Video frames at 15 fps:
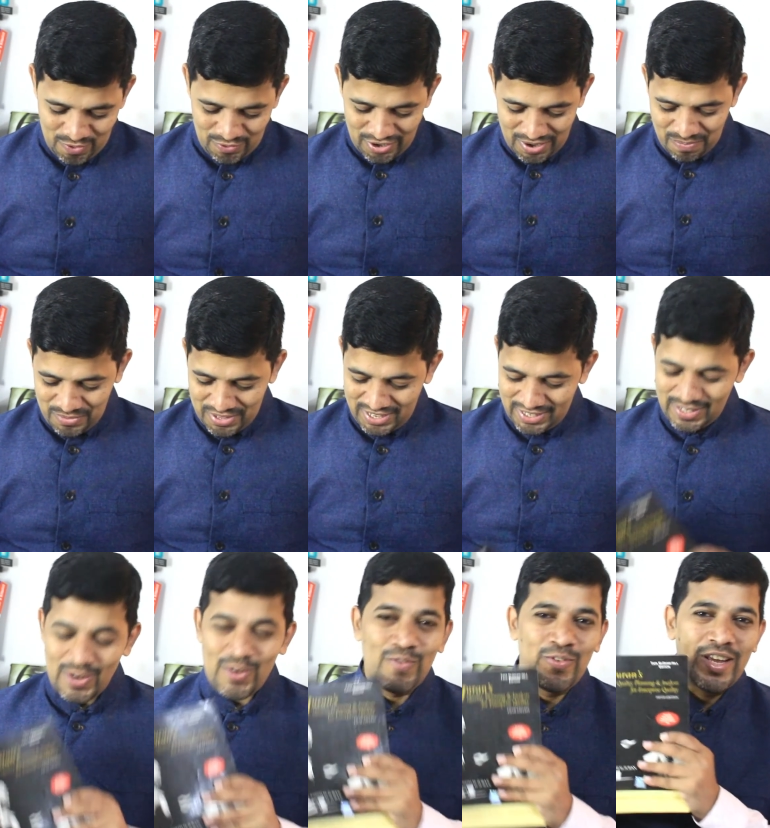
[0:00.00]
from
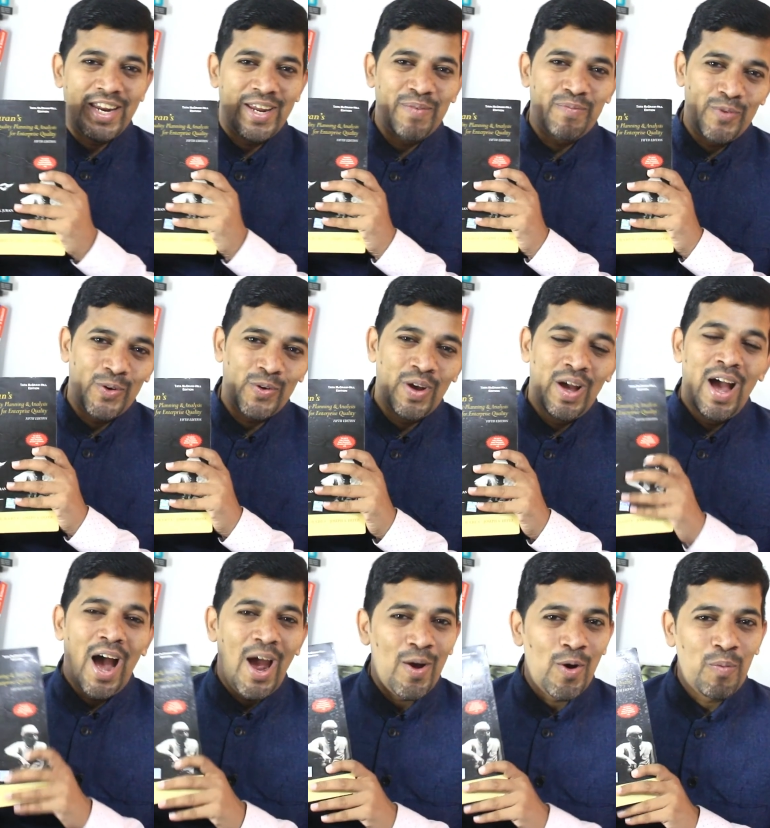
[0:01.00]
this very book.
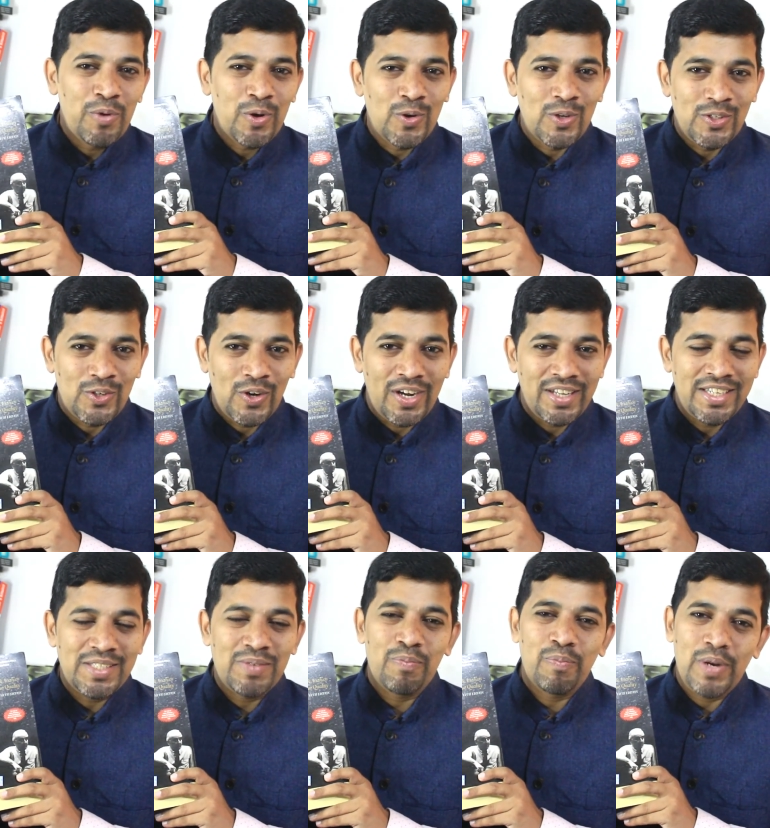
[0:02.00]
I hope you enjoy
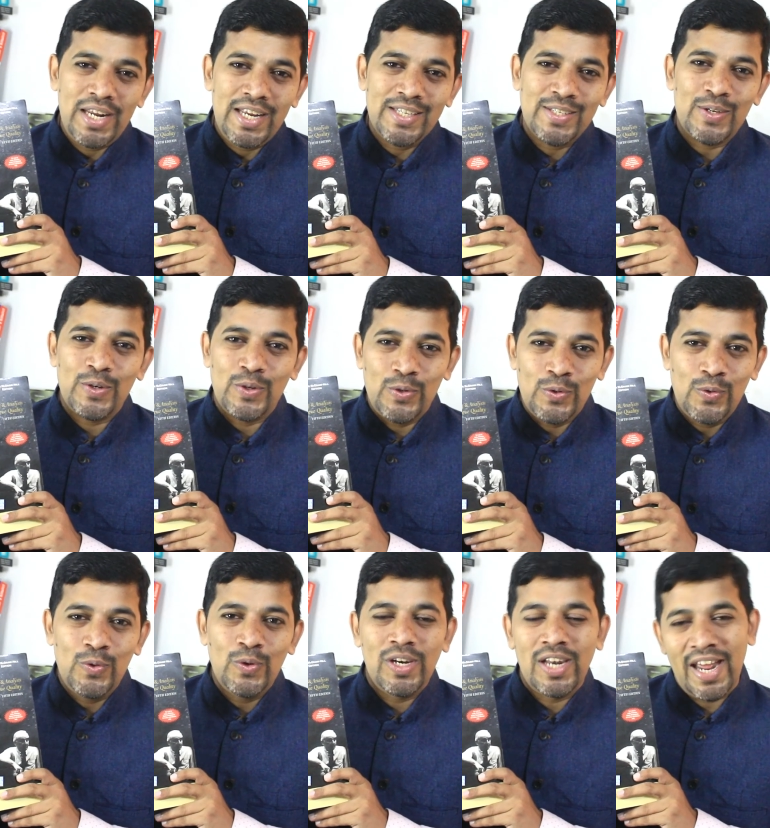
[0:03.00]
this. Please
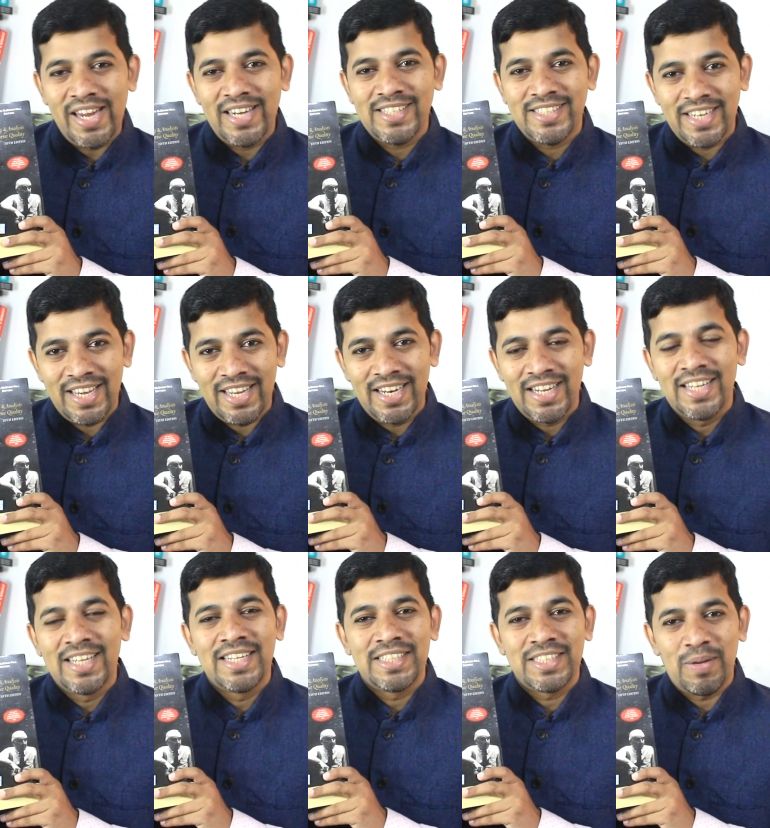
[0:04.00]
do like, share,
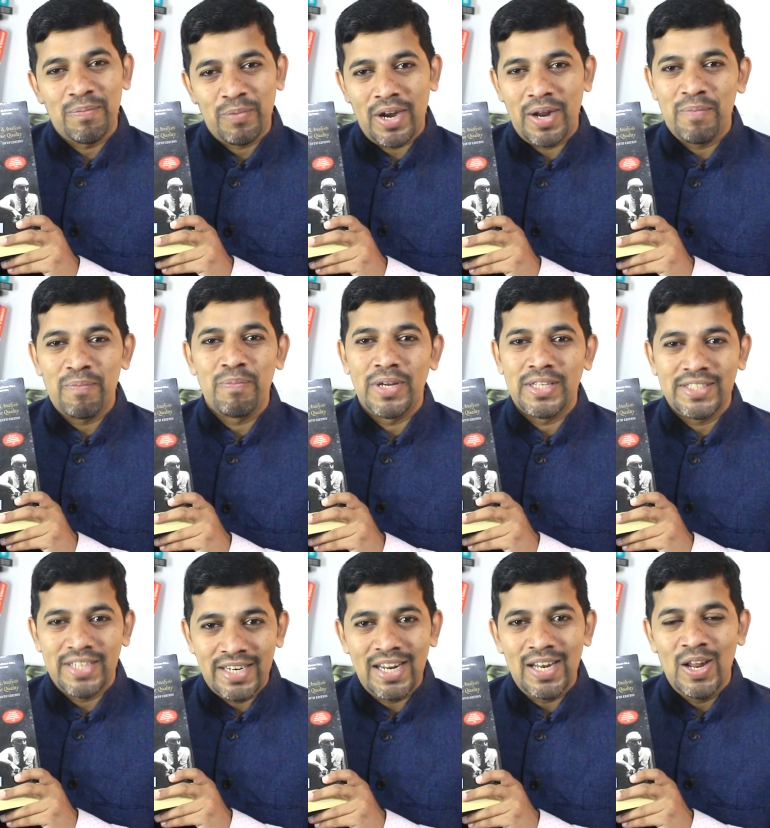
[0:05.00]
subscribe to my
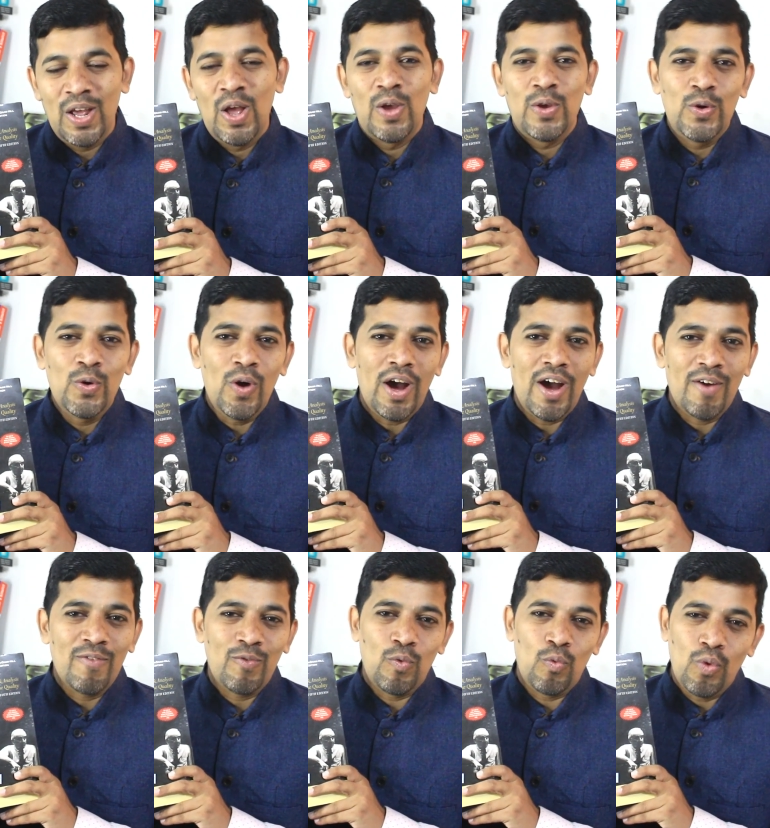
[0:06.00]
channel. You
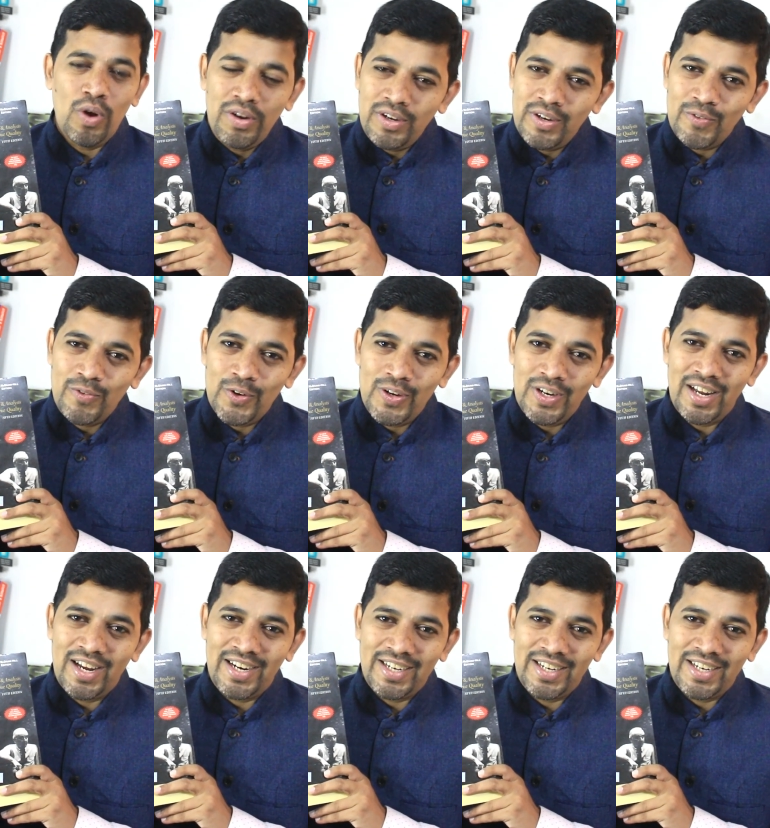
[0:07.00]
have wonderful